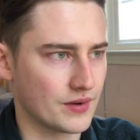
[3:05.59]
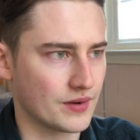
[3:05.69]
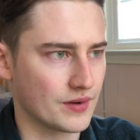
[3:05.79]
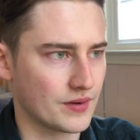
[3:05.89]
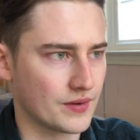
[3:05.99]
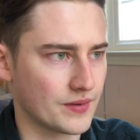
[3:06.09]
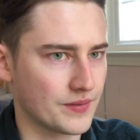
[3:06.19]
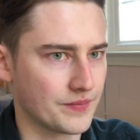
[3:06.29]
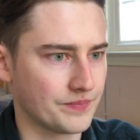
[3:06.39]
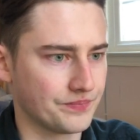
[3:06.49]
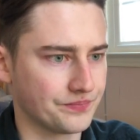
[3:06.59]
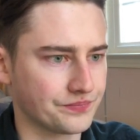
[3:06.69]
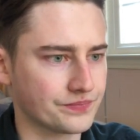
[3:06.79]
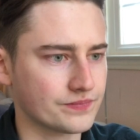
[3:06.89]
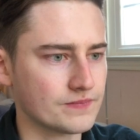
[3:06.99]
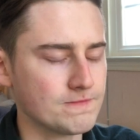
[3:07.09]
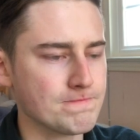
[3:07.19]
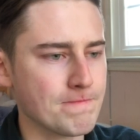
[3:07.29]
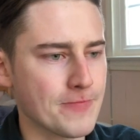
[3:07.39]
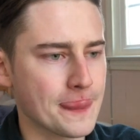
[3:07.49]

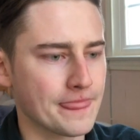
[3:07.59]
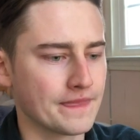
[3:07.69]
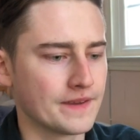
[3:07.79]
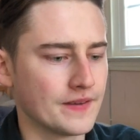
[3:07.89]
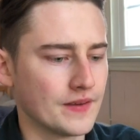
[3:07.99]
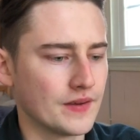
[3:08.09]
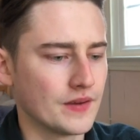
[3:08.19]
(silence)